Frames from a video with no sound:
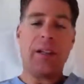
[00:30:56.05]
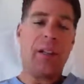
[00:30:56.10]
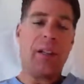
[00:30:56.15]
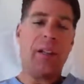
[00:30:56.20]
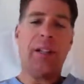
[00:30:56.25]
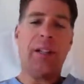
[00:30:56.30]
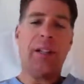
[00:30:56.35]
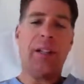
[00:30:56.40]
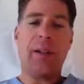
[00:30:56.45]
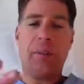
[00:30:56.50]

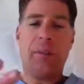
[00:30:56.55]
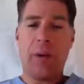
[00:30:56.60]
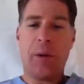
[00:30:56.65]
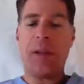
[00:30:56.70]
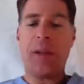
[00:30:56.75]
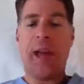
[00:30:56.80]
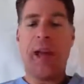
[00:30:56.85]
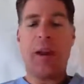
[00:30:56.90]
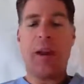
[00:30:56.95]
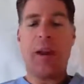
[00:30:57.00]
including both
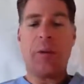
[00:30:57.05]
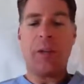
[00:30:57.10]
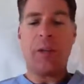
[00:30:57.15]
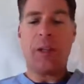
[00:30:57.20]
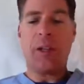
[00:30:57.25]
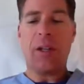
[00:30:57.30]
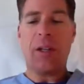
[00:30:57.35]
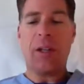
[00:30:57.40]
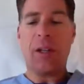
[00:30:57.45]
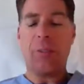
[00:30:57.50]
in animals and
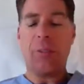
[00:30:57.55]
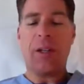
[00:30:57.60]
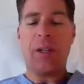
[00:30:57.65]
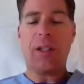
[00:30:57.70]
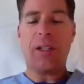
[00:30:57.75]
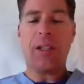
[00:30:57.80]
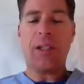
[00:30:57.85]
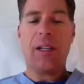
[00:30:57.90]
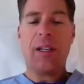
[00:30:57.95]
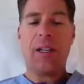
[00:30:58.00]
in
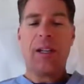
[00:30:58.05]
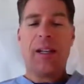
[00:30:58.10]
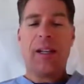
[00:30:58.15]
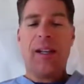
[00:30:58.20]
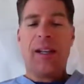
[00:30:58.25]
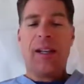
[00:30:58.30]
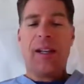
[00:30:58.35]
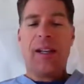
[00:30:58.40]
humans. Yeah.